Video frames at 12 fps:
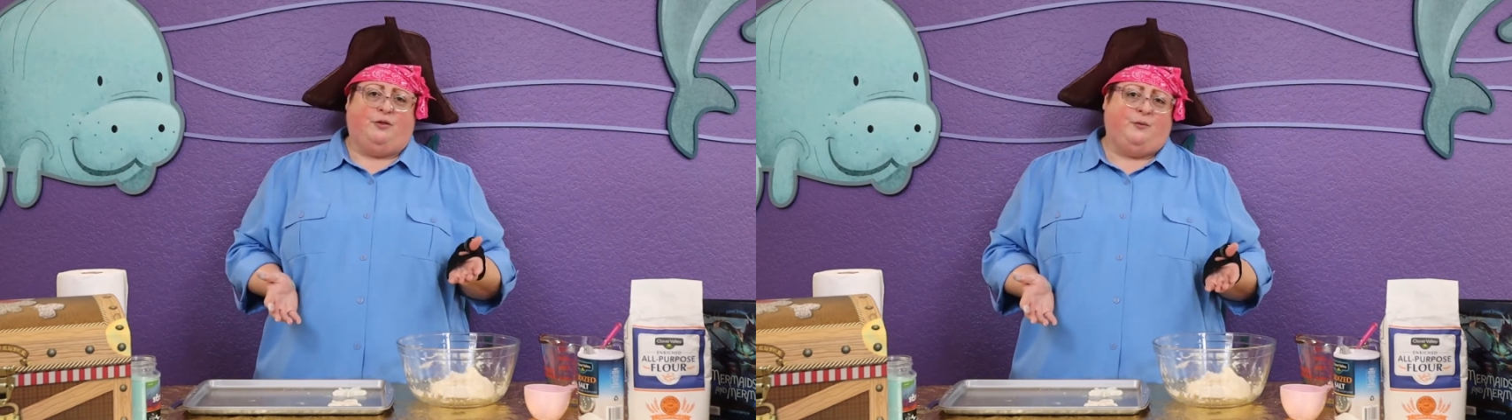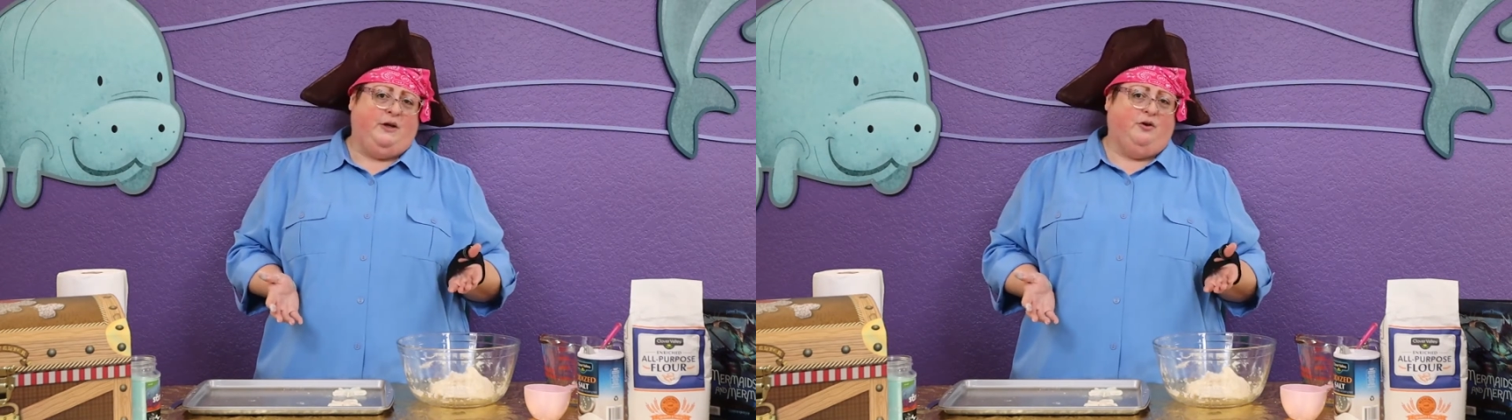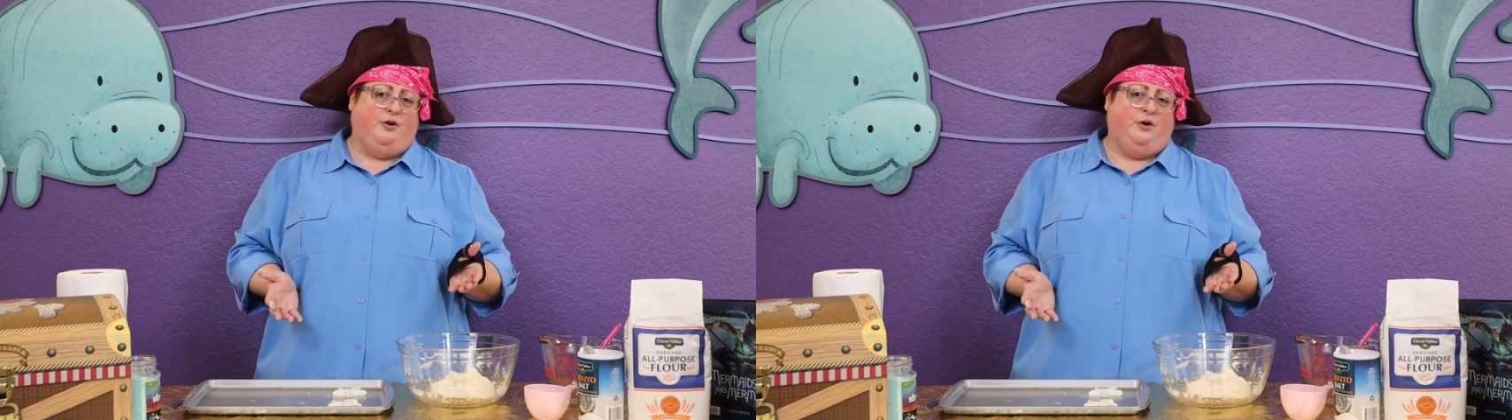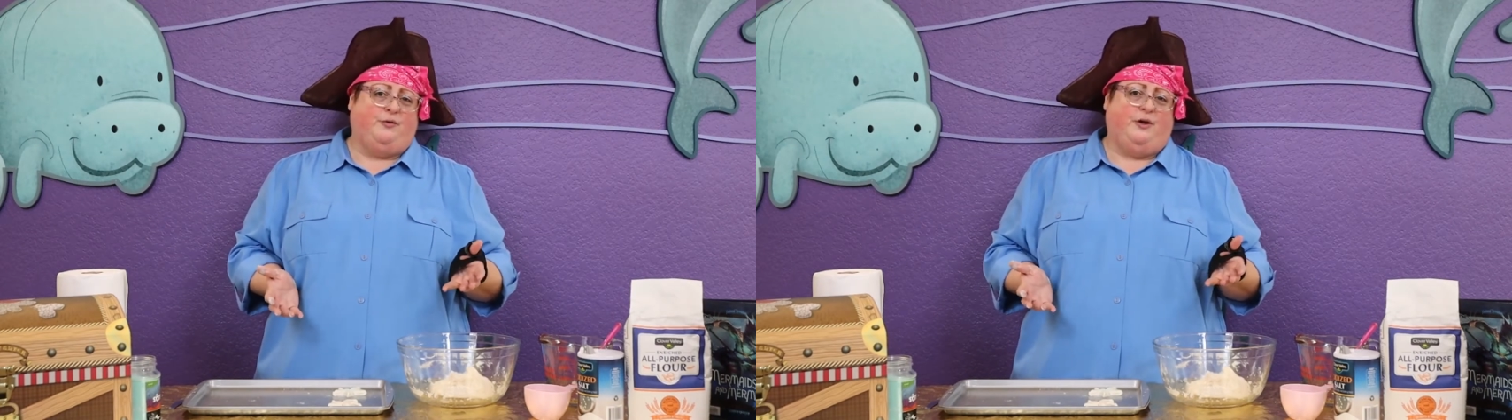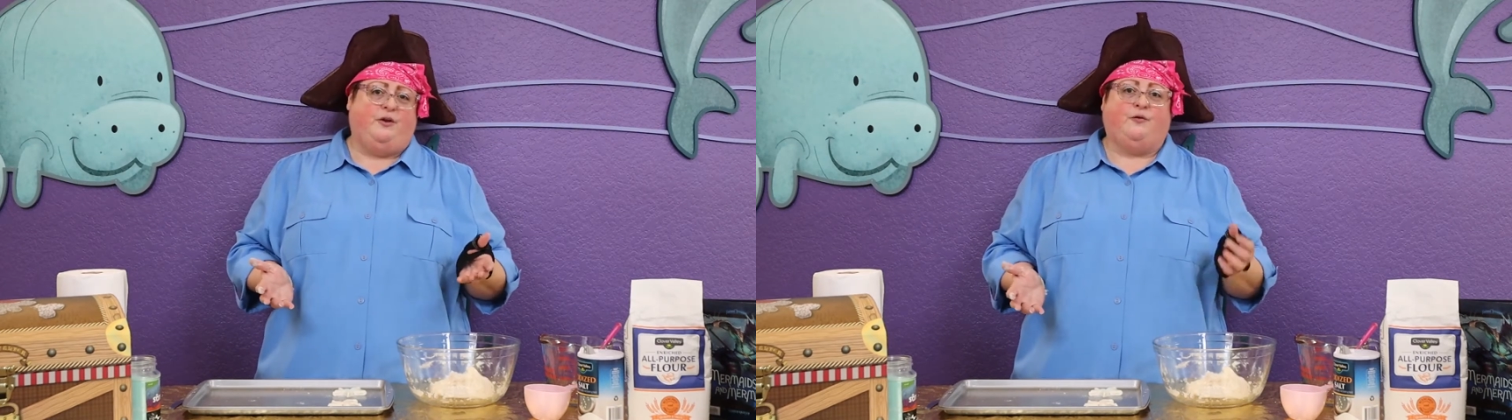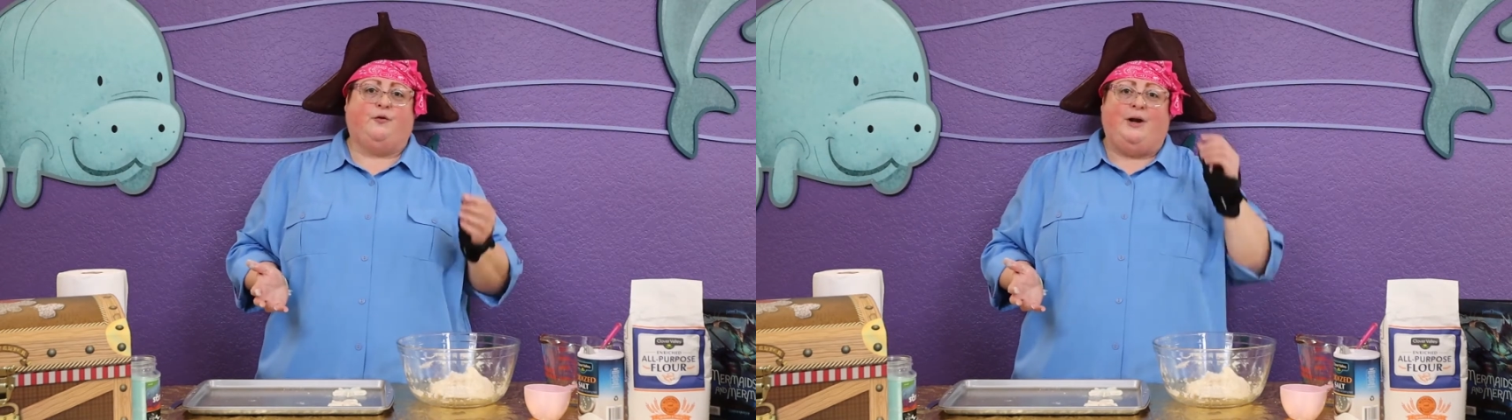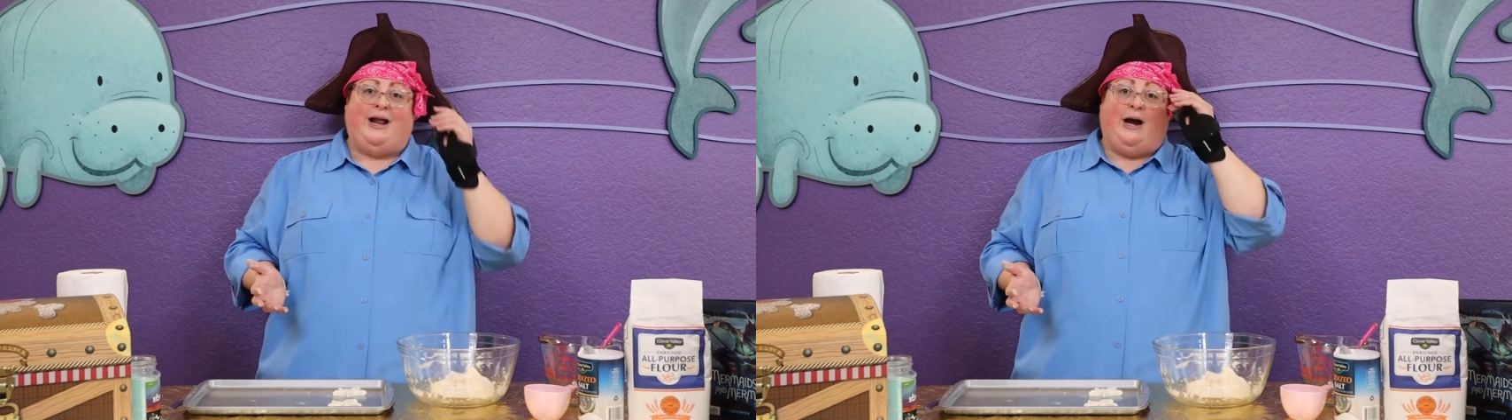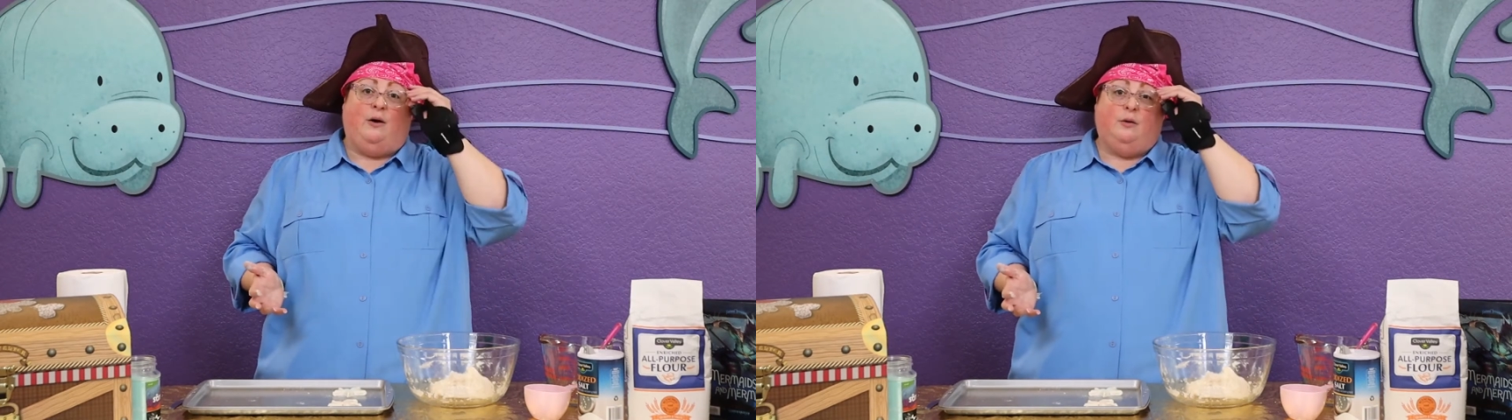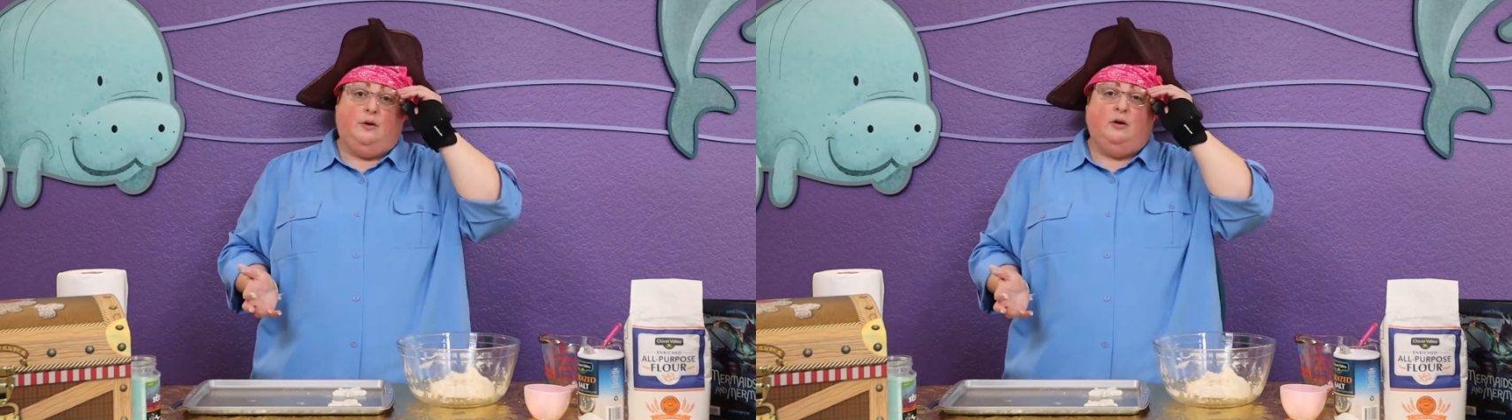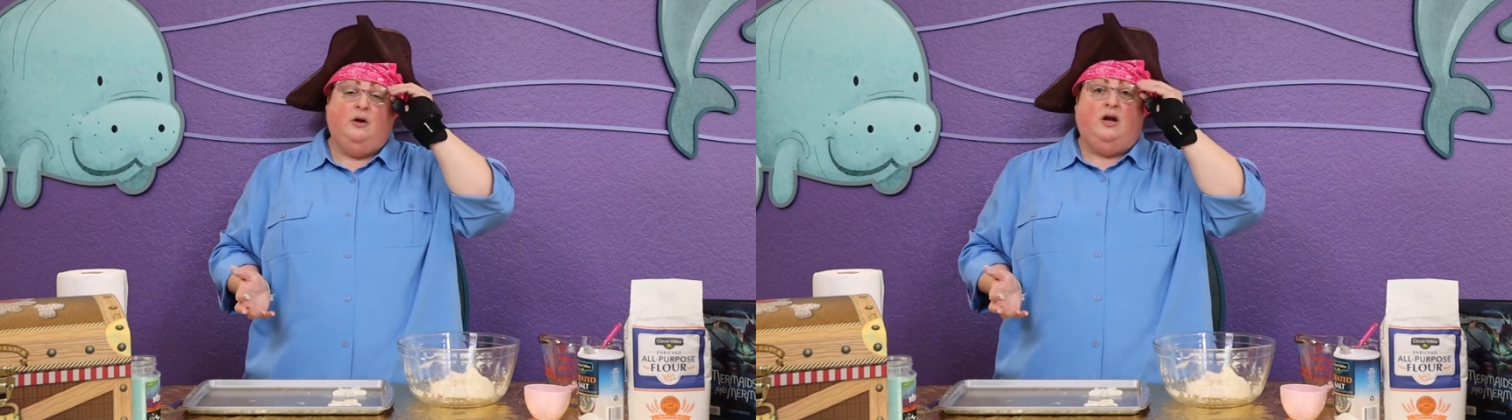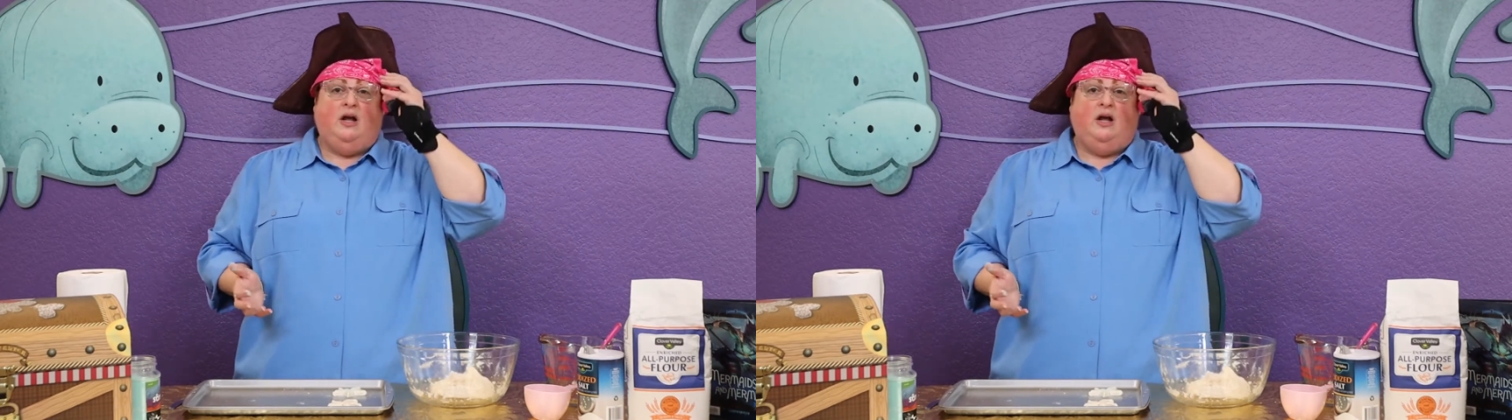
300 degrees for an hour.